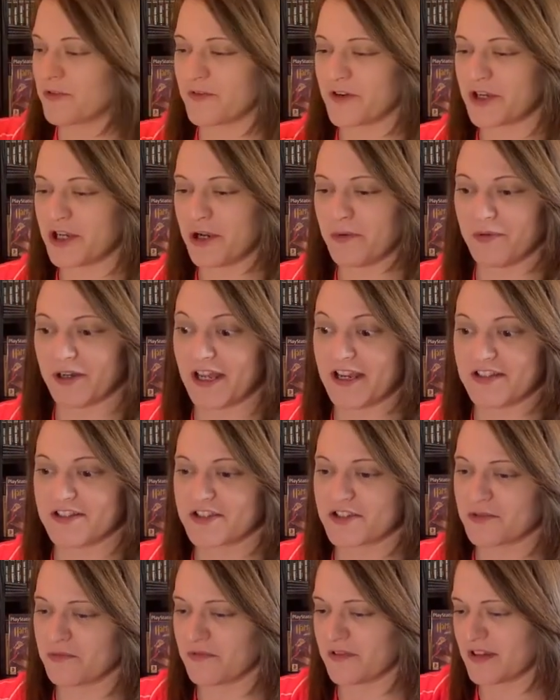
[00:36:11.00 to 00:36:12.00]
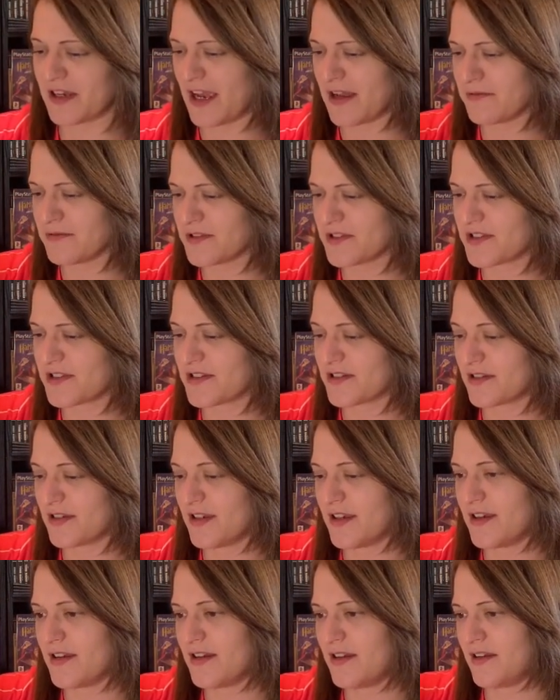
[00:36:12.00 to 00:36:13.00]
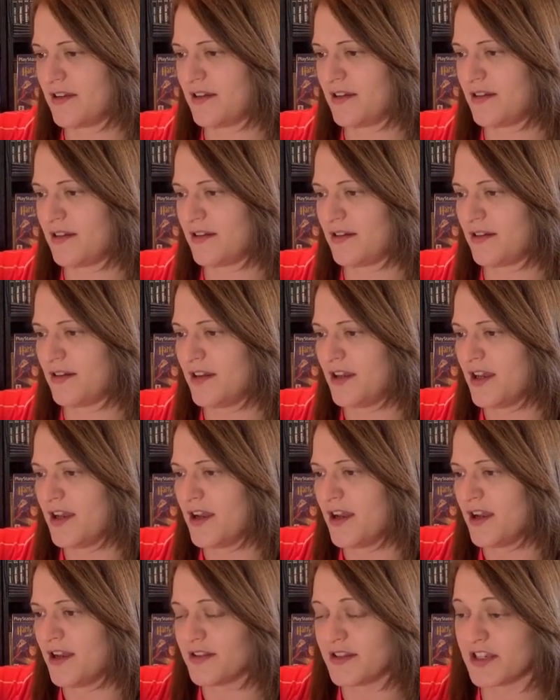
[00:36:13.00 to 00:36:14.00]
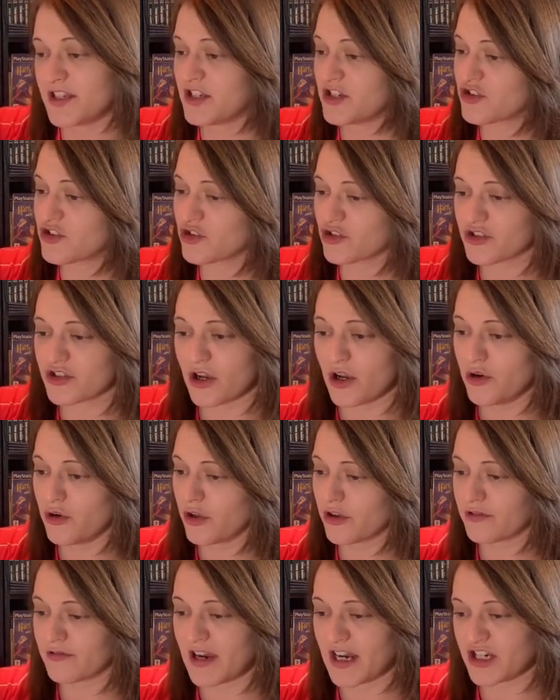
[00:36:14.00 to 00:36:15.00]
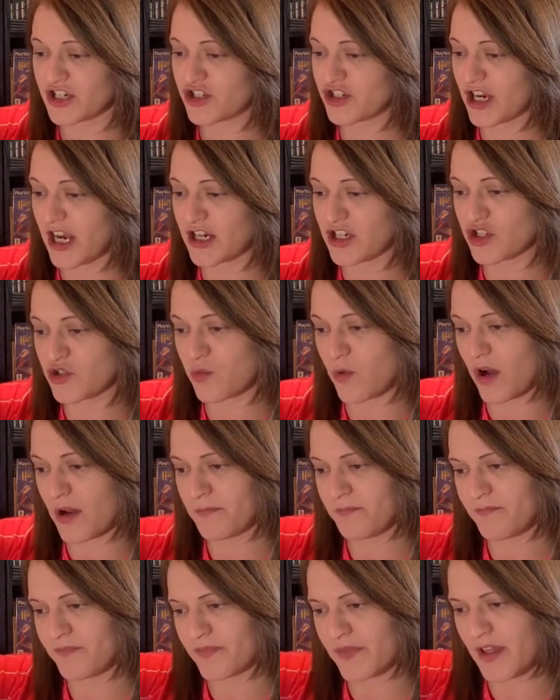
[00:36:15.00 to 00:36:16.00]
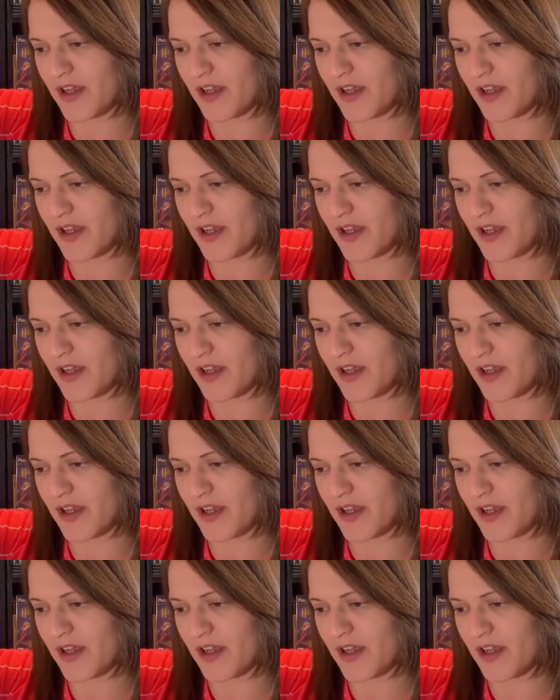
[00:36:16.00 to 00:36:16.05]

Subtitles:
would have accumulated to something else. This is just another exchange one.